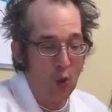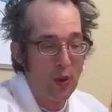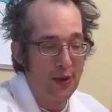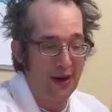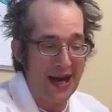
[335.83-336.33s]

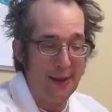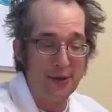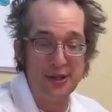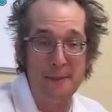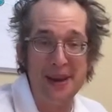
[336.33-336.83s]
We were
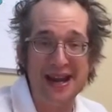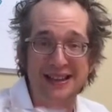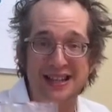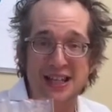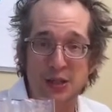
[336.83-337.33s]
able to
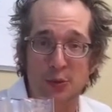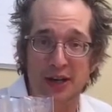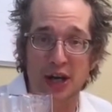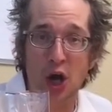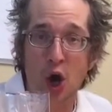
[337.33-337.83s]
make this one
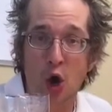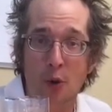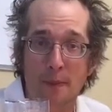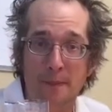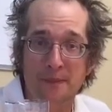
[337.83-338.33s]
at
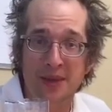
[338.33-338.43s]
home.